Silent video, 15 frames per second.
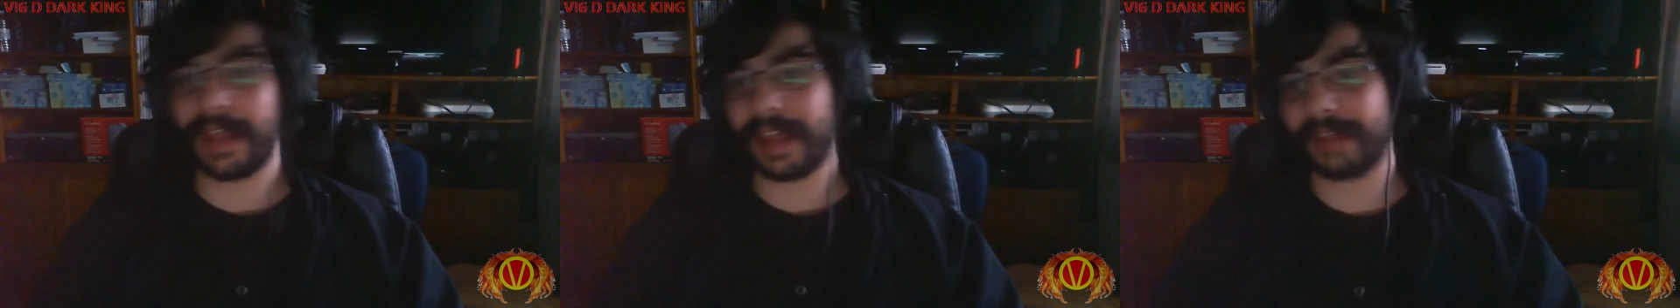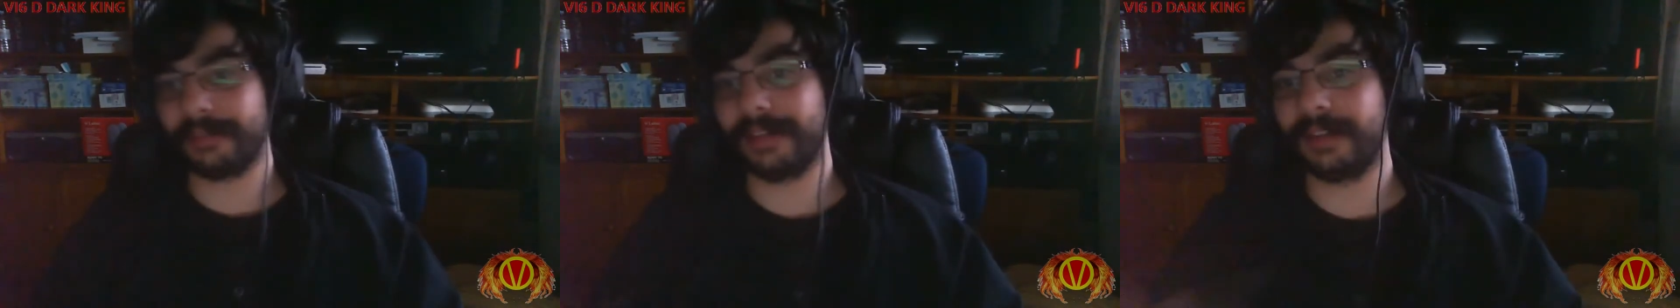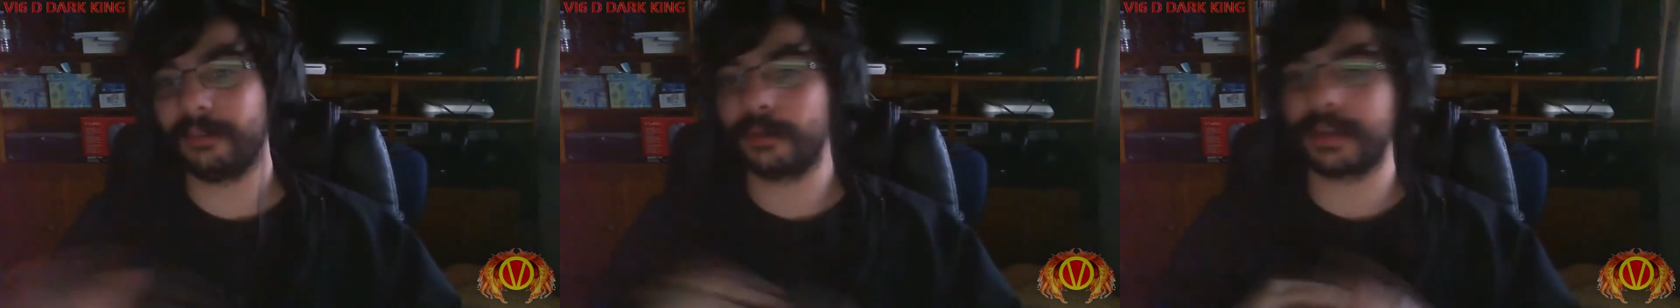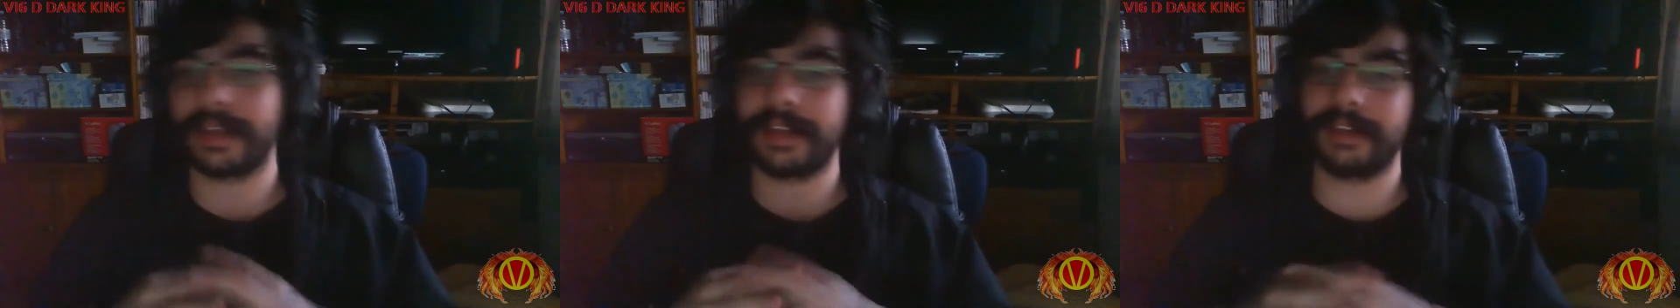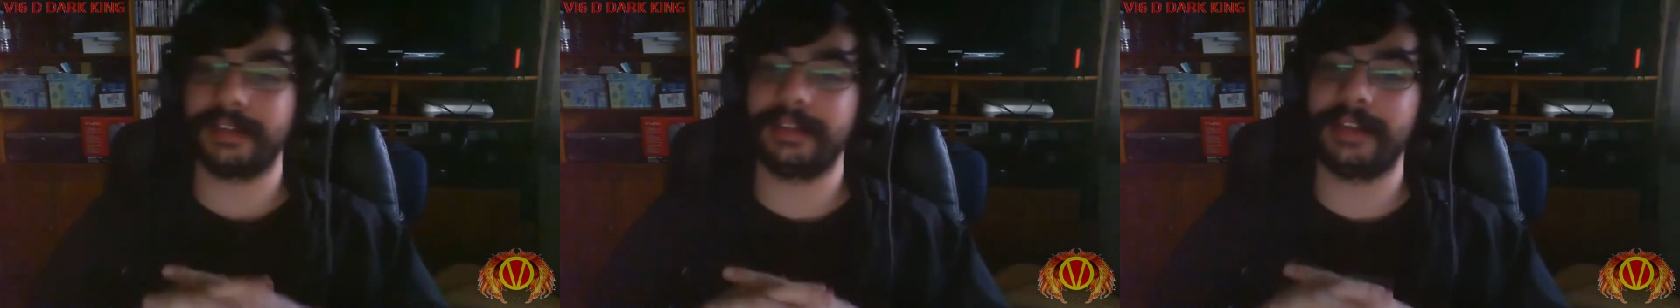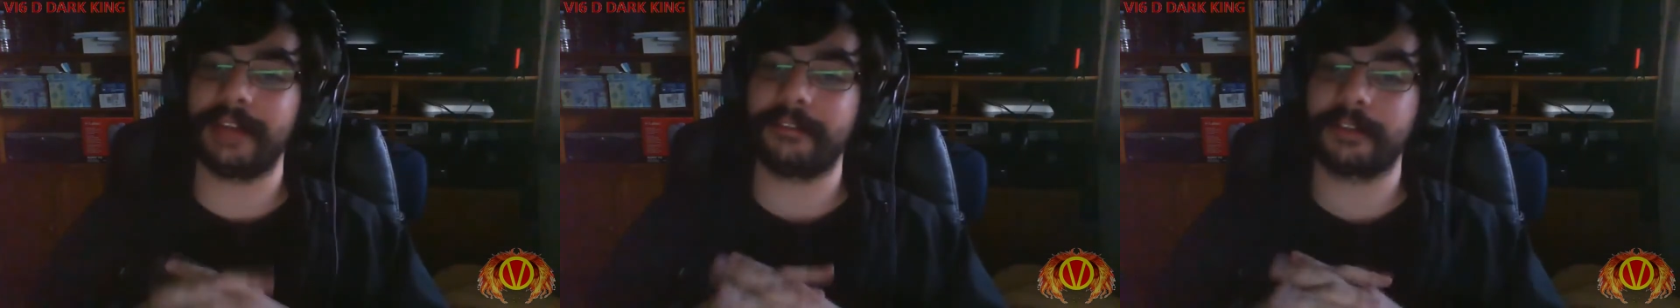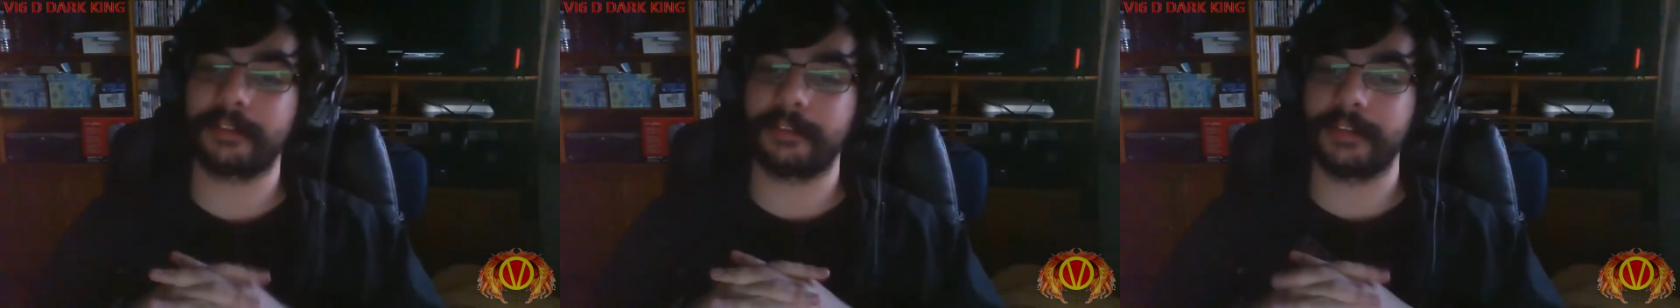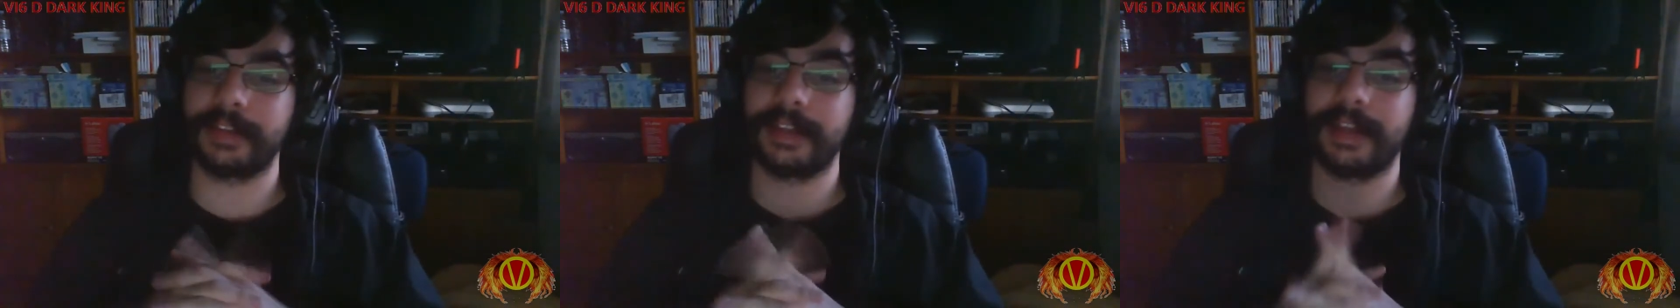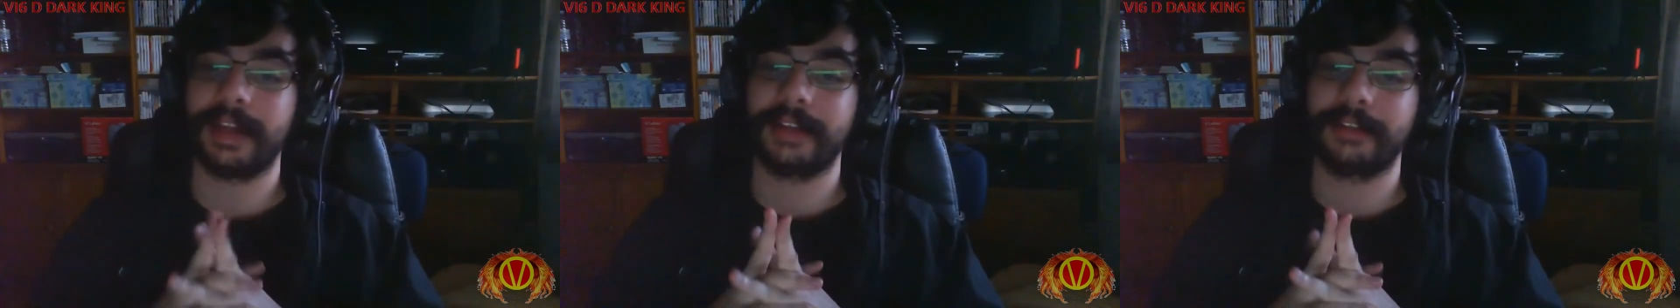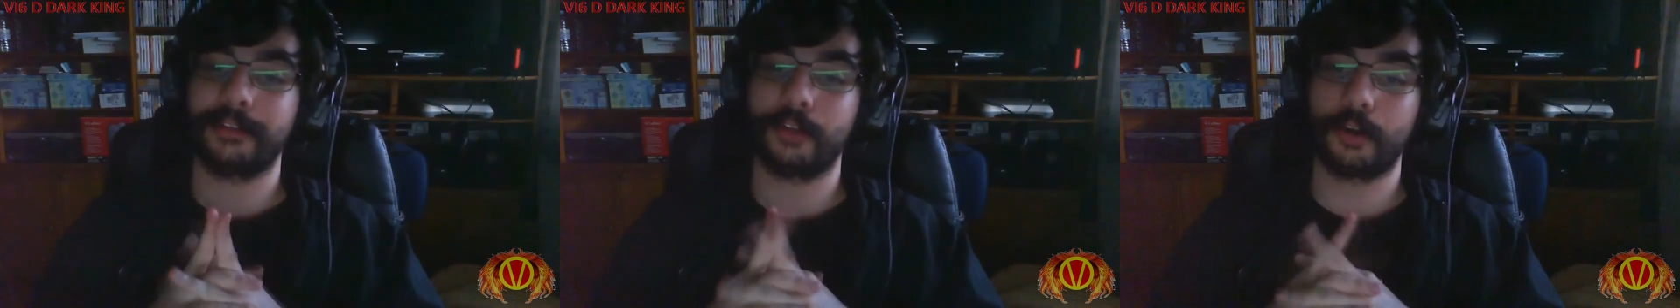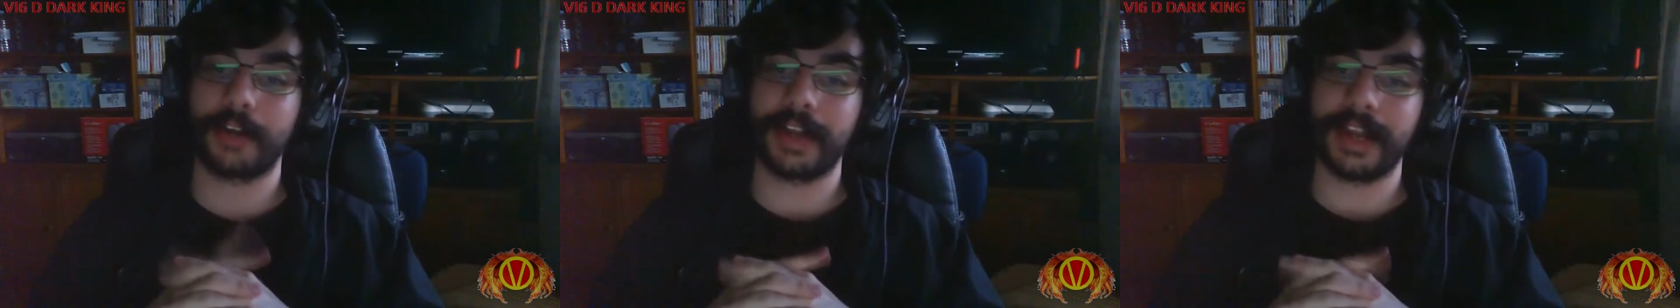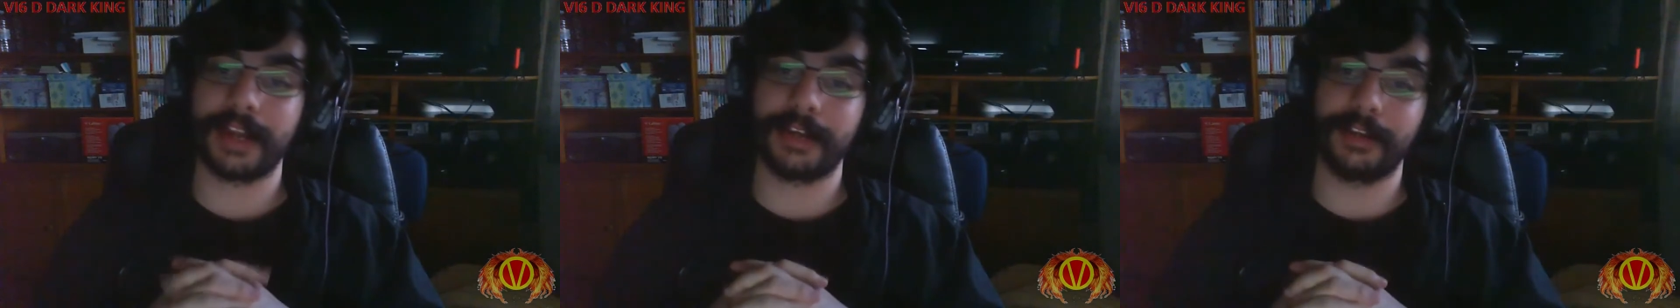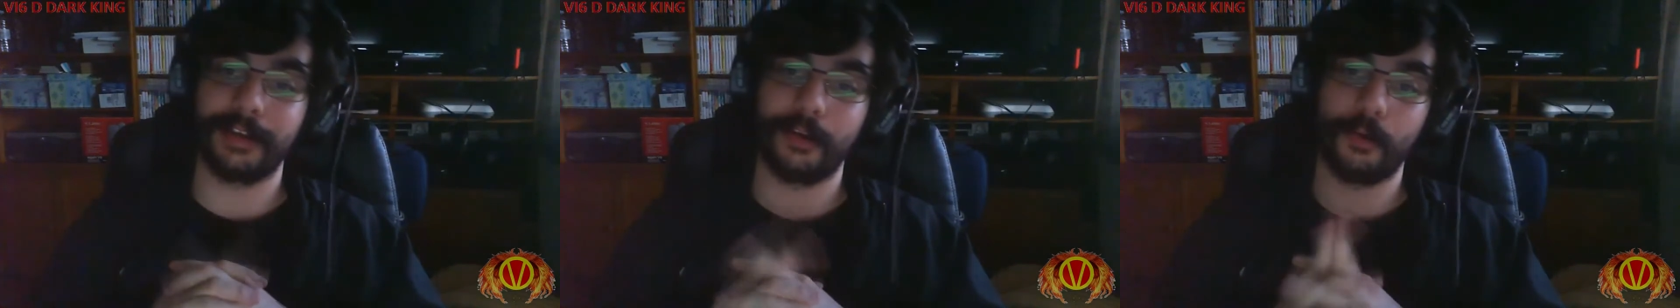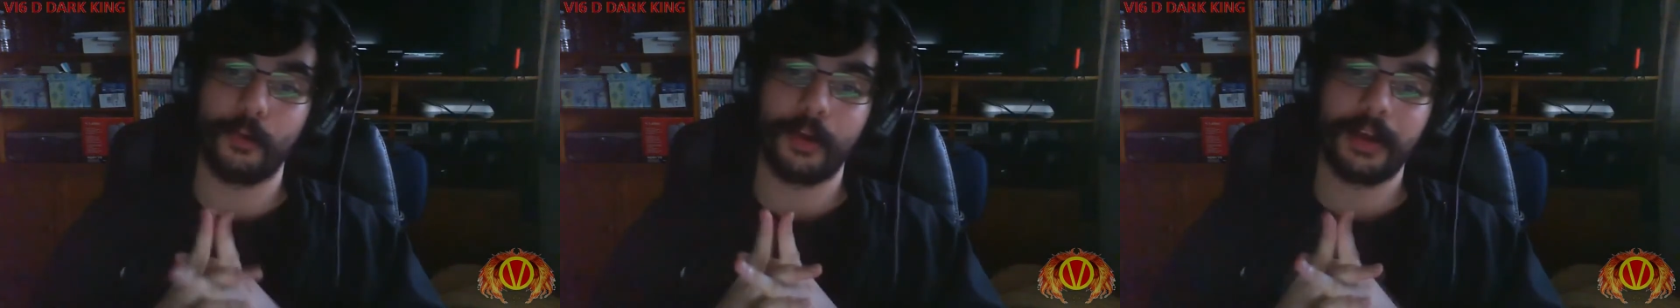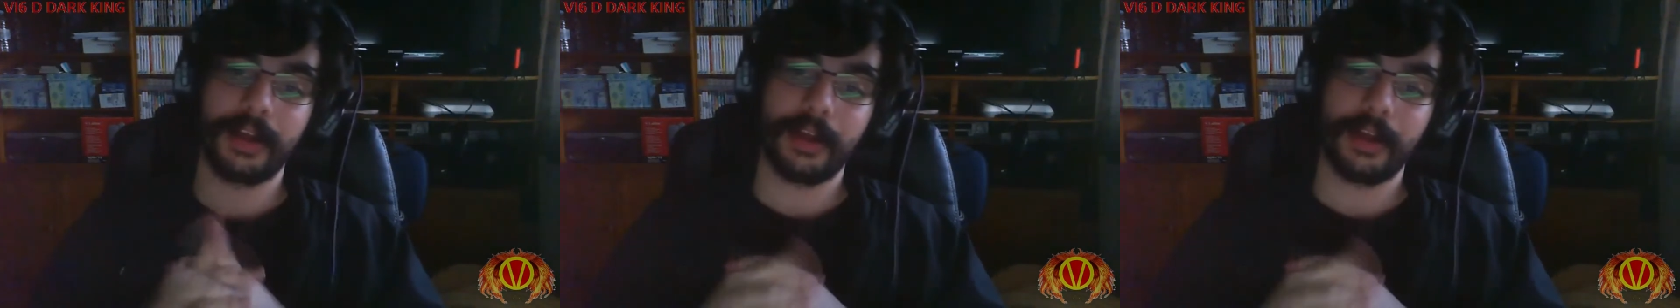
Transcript: Eggman looking devilishly at a tornado,